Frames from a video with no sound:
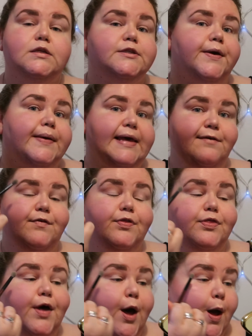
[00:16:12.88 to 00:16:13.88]
so
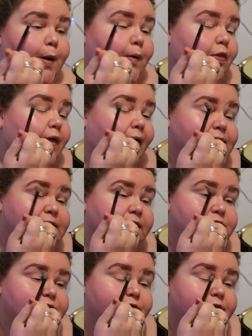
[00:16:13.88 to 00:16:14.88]
even though that is
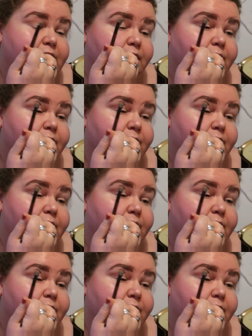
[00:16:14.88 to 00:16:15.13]
actually really,